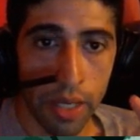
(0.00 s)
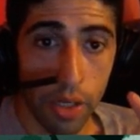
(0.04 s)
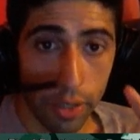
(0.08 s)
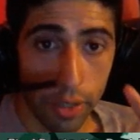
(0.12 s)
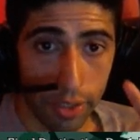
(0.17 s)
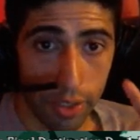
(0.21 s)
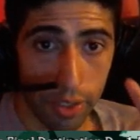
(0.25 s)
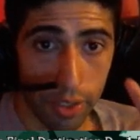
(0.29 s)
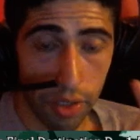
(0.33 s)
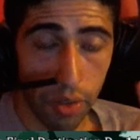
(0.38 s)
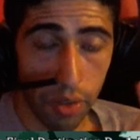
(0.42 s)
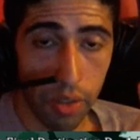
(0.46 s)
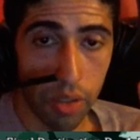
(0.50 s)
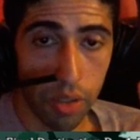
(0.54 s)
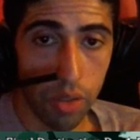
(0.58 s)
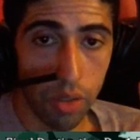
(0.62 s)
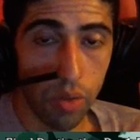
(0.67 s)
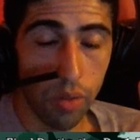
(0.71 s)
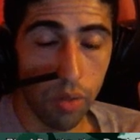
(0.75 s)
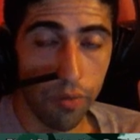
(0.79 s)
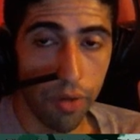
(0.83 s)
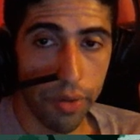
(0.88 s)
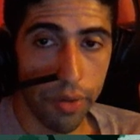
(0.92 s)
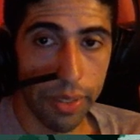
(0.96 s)
You're actually going to
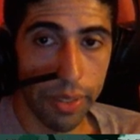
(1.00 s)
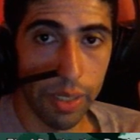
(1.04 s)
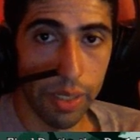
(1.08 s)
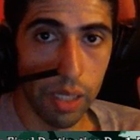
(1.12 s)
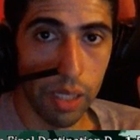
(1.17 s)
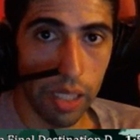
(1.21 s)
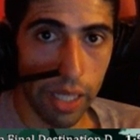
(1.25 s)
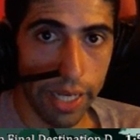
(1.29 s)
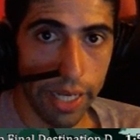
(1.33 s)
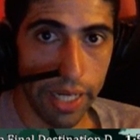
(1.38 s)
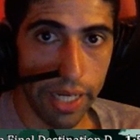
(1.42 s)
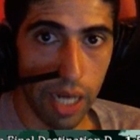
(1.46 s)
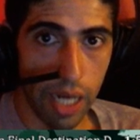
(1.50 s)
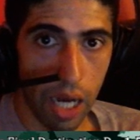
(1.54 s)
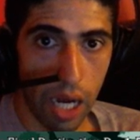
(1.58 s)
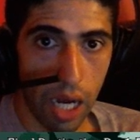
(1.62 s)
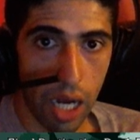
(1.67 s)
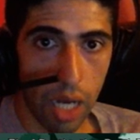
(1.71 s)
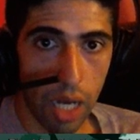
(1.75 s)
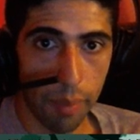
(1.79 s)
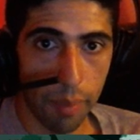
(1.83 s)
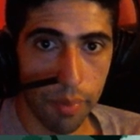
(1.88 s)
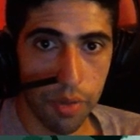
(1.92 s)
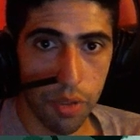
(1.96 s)
do a very light
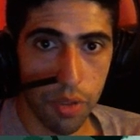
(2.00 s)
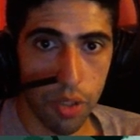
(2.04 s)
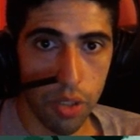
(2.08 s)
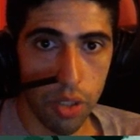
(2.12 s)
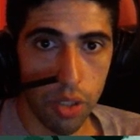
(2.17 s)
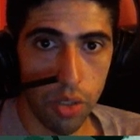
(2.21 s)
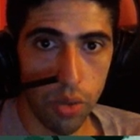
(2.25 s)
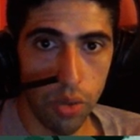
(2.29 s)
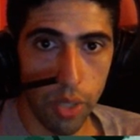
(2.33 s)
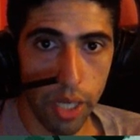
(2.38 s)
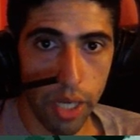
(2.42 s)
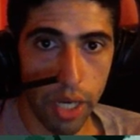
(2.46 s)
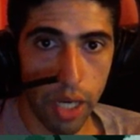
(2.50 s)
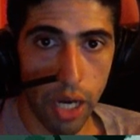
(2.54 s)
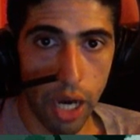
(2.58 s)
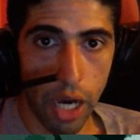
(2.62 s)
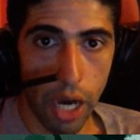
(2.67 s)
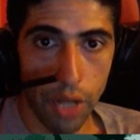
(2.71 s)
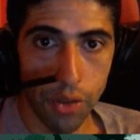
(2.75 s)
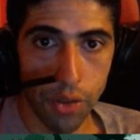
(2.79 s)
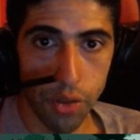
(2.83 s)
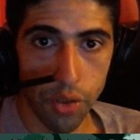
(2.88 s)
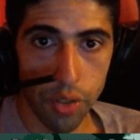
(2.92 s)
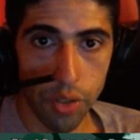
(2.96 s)
hop so that you get
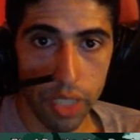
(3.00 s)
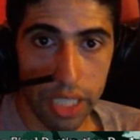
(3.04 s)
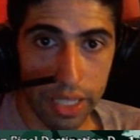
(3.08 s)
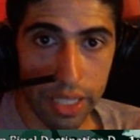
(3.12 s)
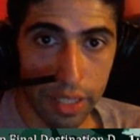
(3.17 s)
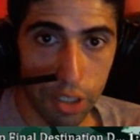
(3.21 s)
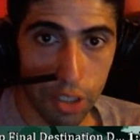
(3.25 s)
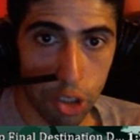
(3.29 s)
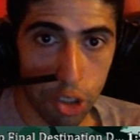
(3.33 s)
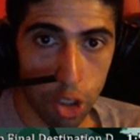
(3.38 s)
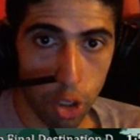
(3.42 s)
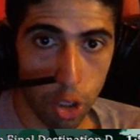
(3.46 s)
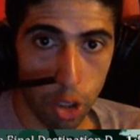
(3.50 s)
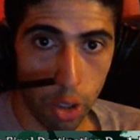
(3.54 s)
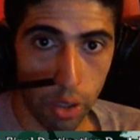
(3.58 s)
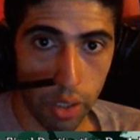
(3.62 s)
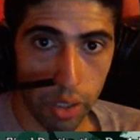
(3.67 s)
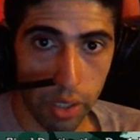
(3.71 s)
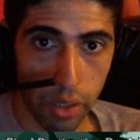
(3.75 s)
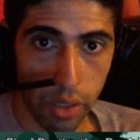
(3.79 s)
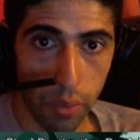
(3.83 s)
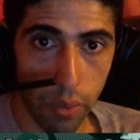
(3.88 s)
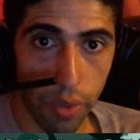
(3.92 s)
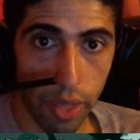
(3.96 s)
underneath the shark
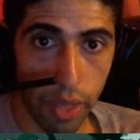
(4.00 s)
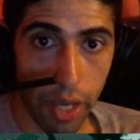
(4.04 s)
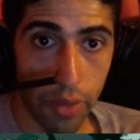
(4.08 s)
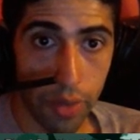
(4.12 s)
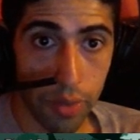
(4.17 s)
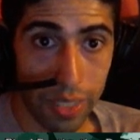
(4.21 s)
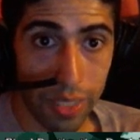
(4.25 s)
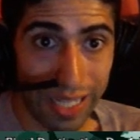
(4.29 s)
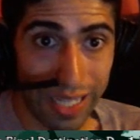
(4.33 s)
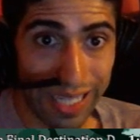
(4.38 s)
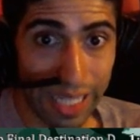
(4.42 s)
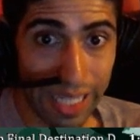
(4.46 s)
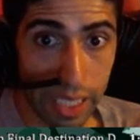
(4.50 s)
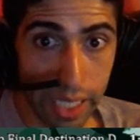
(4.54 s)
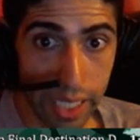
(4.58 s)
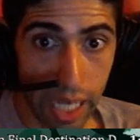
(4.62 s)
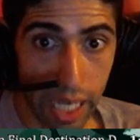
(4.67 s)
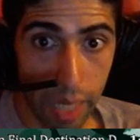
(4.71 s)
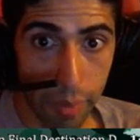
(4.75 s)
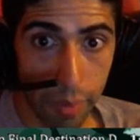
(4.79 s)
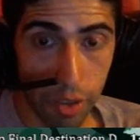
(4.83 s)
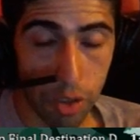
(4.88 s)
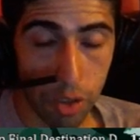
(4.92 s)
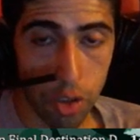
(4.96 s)
without taking
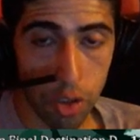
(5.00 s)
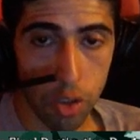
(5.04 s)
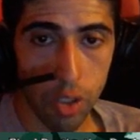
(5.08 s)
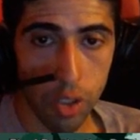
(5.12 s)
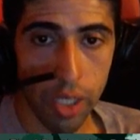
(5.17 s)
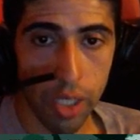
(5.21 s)
damage